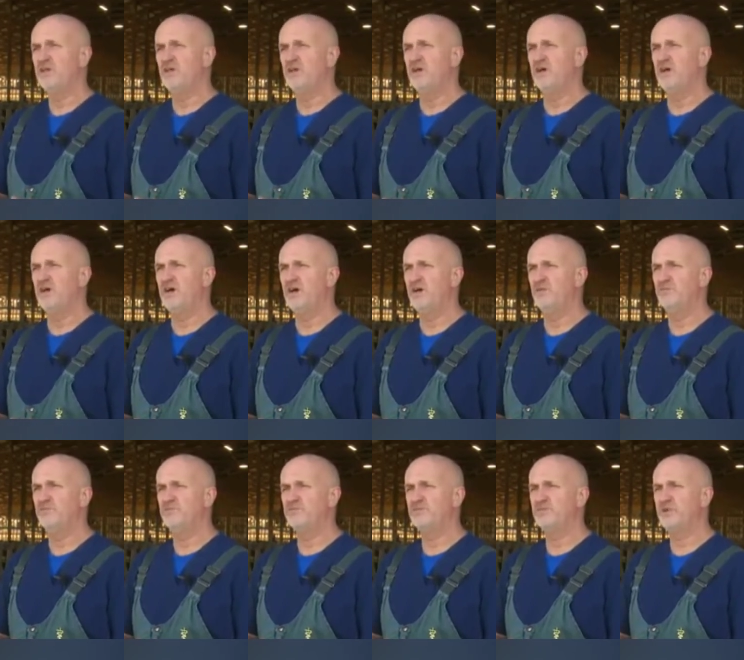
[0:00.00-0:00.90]

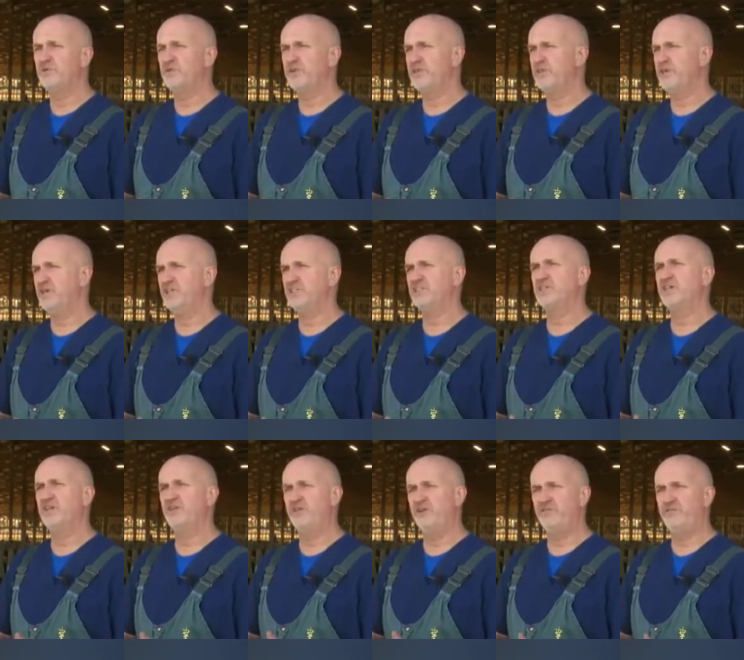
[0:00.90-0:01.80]
But we think it's good
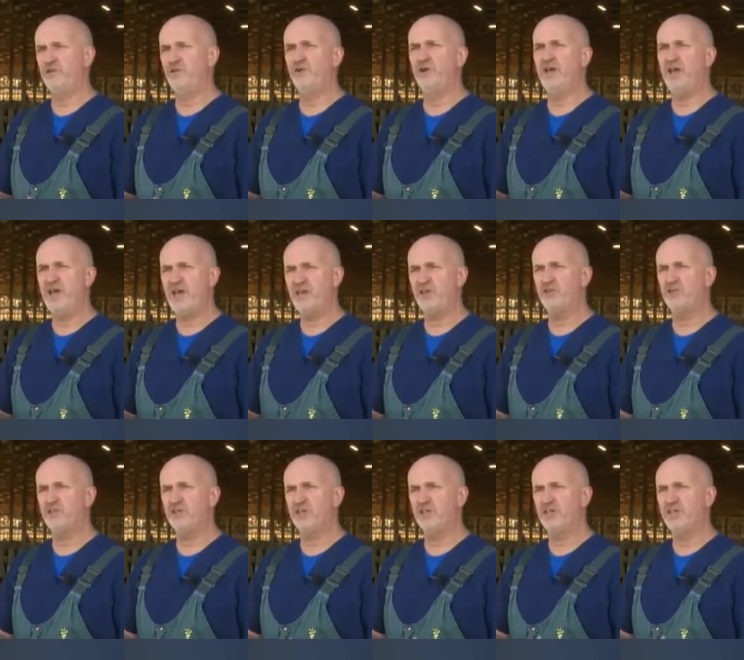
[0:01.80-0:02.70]
to review it
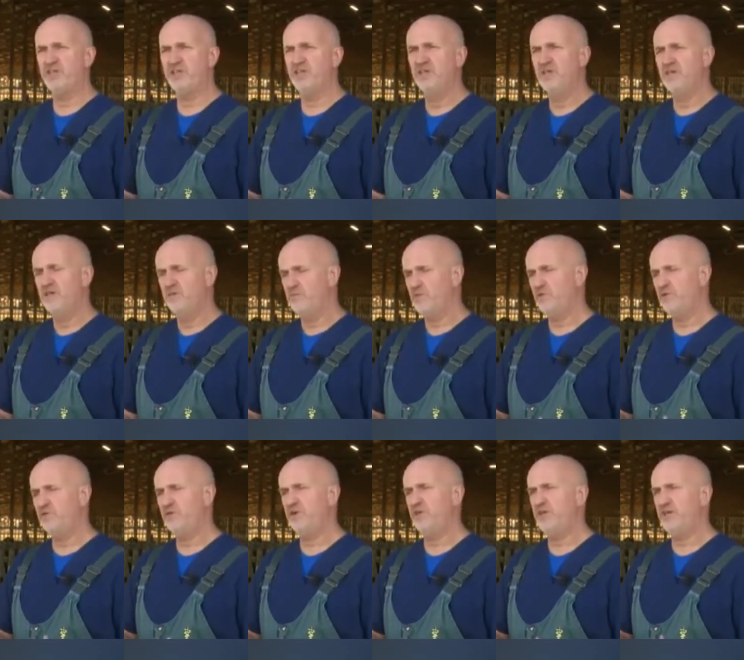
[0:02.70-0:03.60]
annually, but we
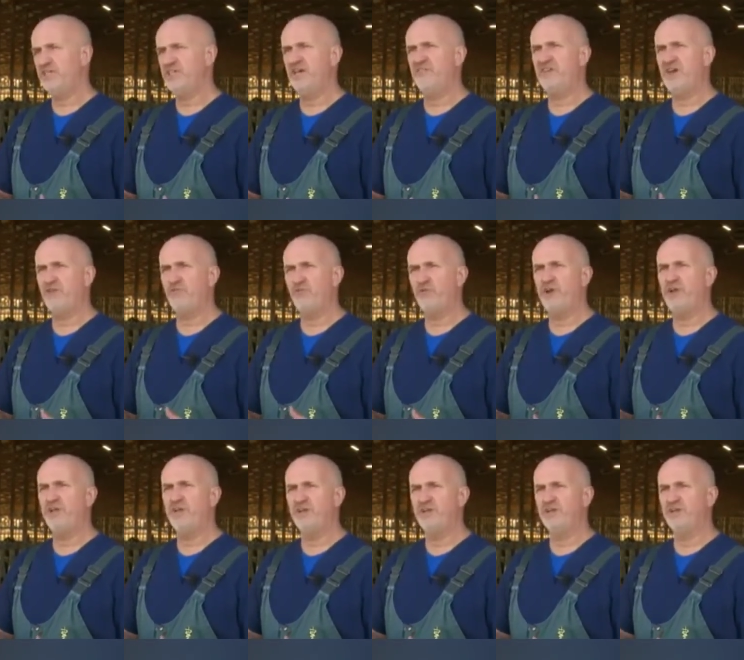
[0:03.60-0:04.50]
really like to have that
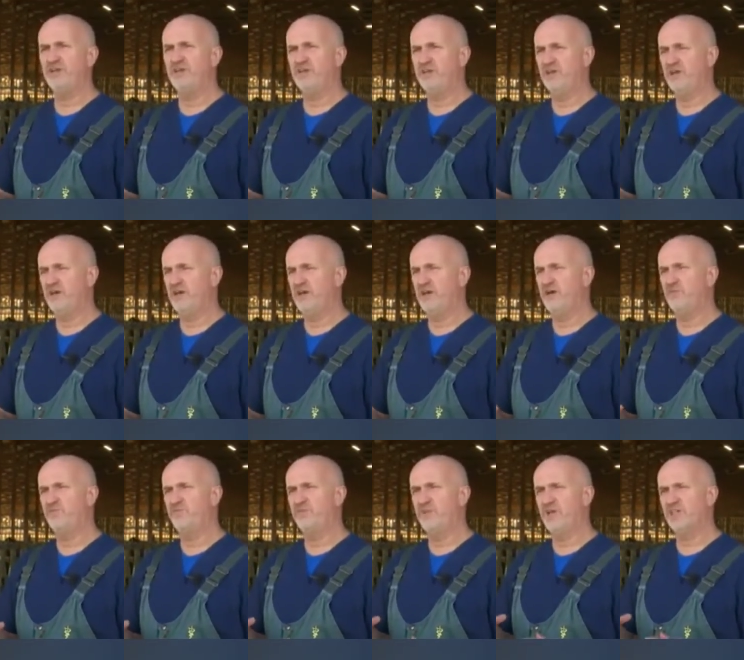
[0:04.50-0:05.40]
written
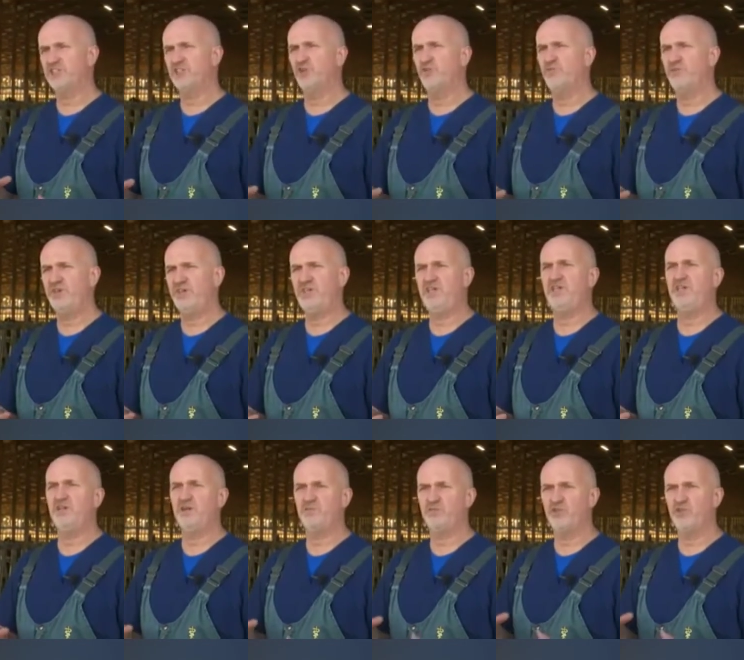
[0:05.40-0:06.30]
SOP
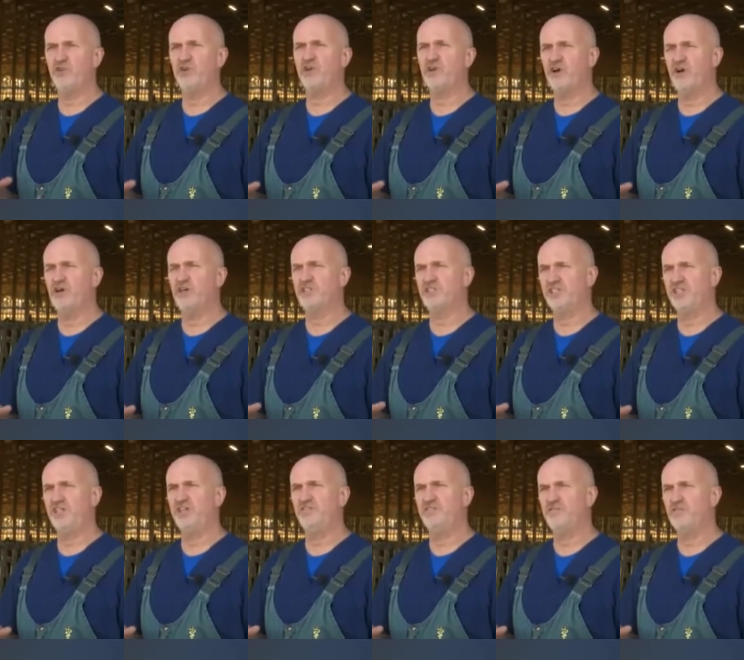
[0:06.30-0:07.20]
or protocol
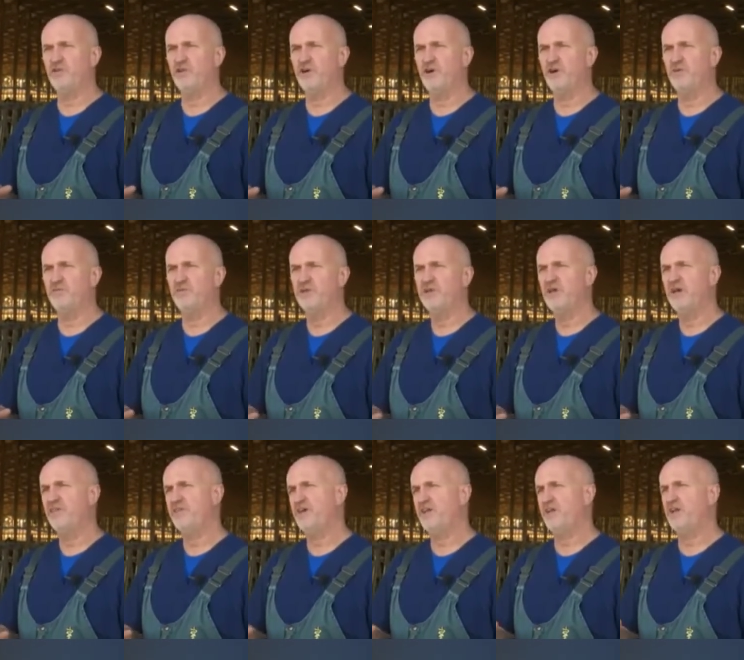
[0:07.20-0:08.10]
sheet for them.
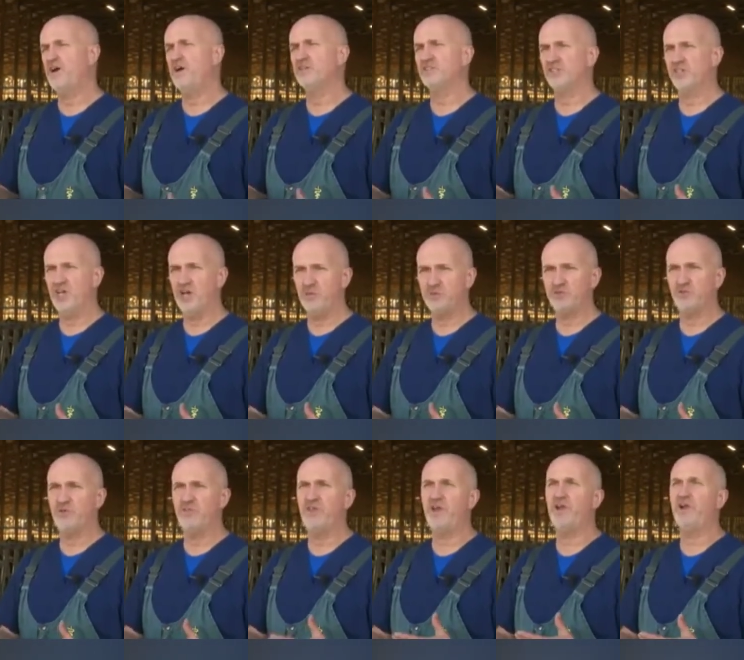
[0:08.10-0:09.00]
And then it also helps
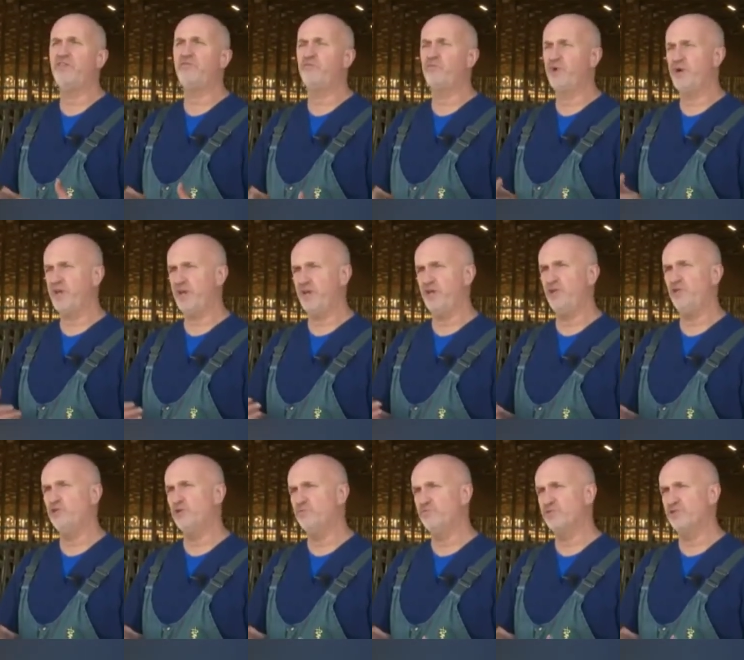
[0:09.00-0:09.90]
when they bring in
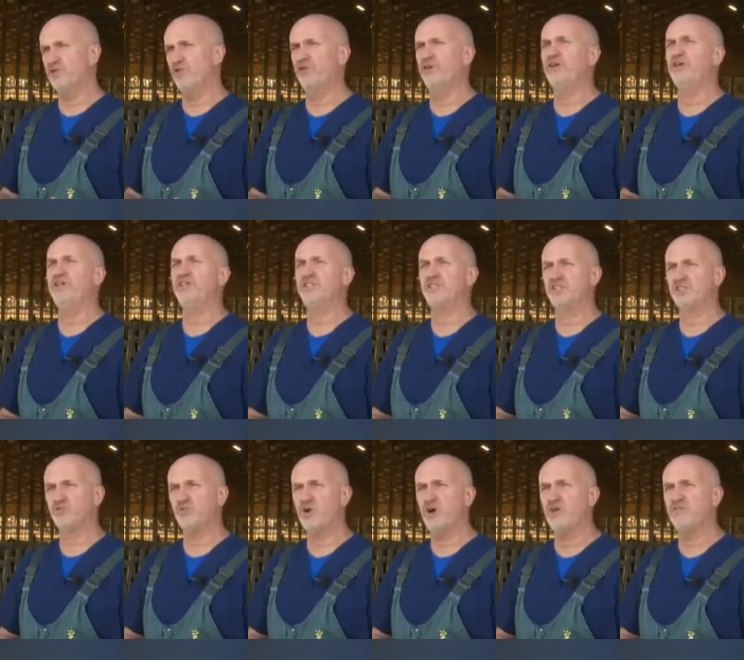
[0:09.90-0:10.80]
new employees
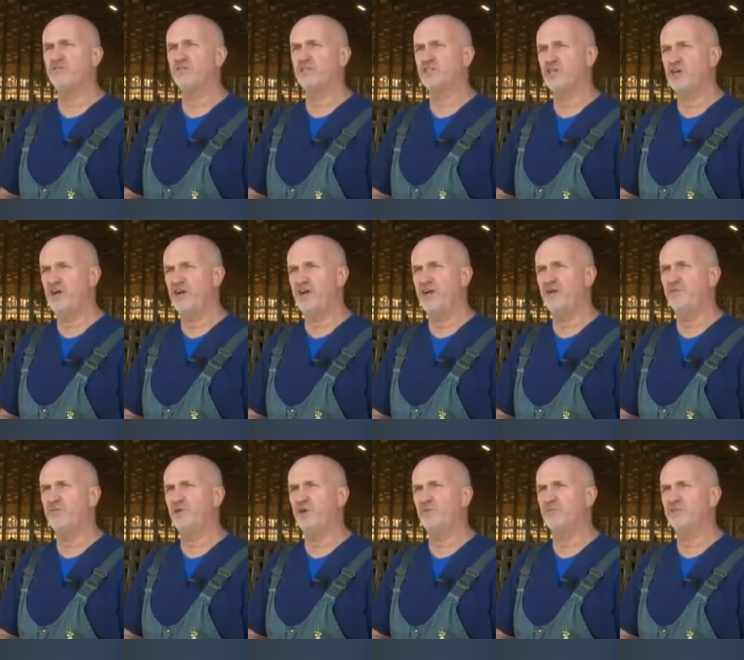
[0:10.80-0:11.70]
as well for training
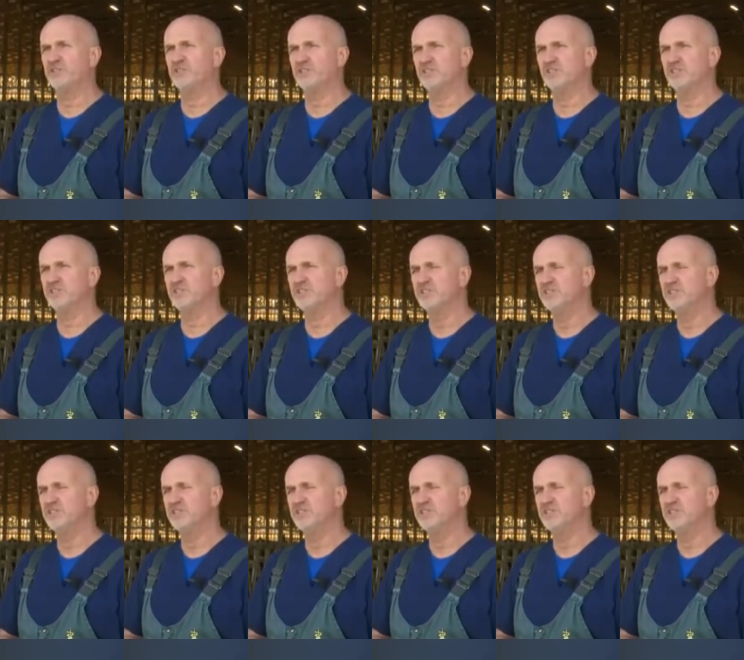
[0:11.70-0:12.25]
purposes.